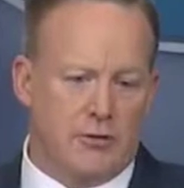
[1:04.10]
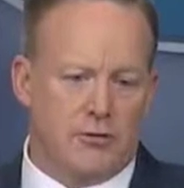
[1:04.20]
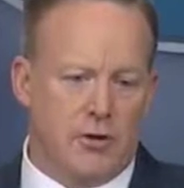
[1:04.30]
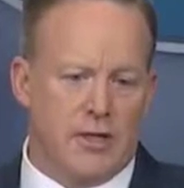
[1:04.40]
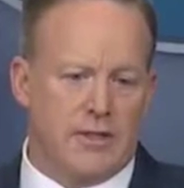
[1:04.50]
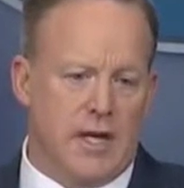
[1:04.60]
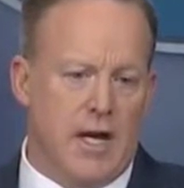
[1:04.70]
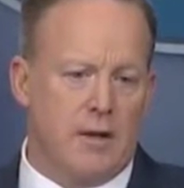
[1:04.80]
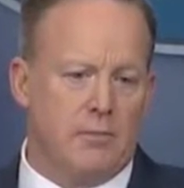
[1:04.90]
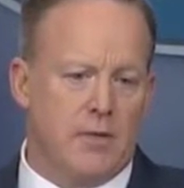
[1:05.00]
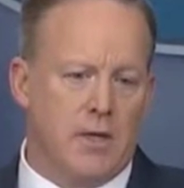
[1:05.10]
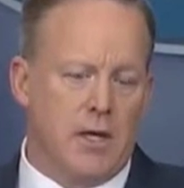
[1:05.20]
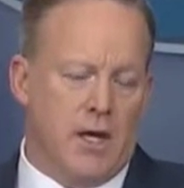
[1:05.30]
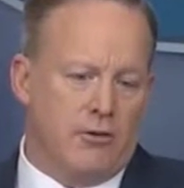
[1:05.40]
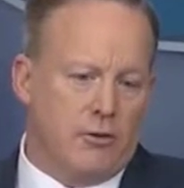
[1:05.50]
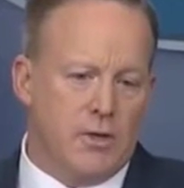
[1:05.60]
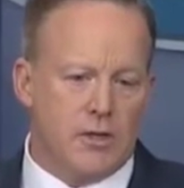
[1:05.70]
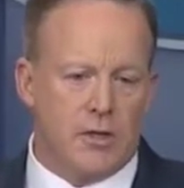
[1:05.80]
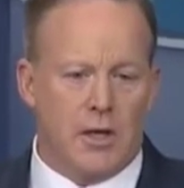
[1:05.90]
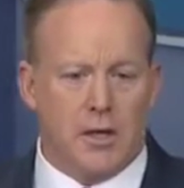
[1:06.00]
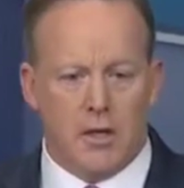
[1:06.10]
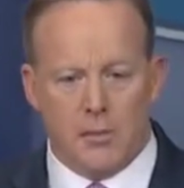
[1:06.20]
story at the time. And so we do it.